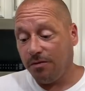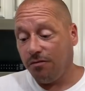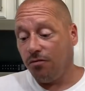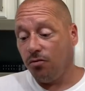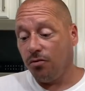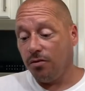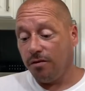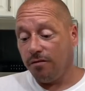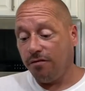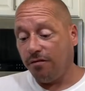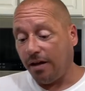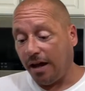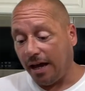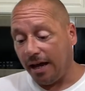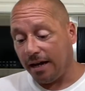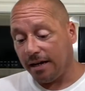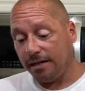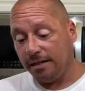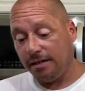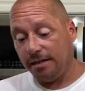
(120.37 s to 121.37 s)
for the
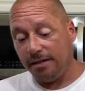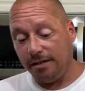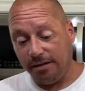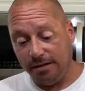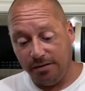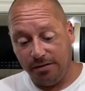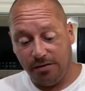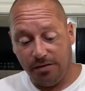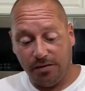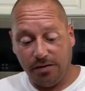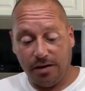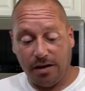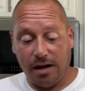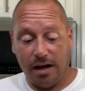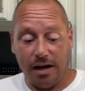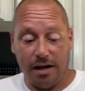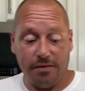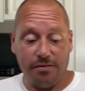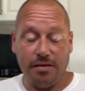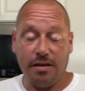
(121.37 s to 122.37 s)
fact
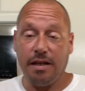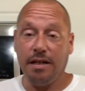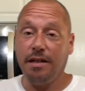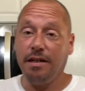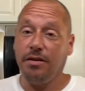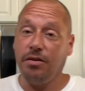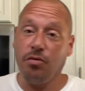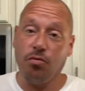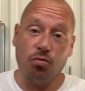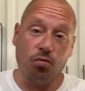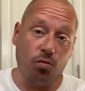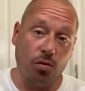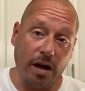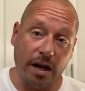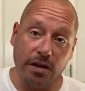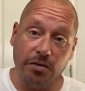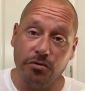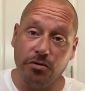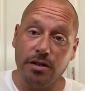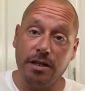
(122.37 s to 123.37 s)
on the
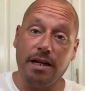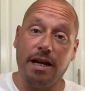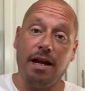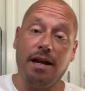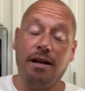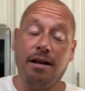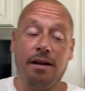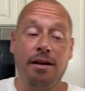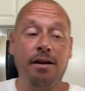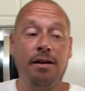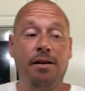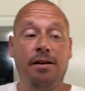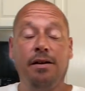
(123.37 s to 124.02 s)
regular steak,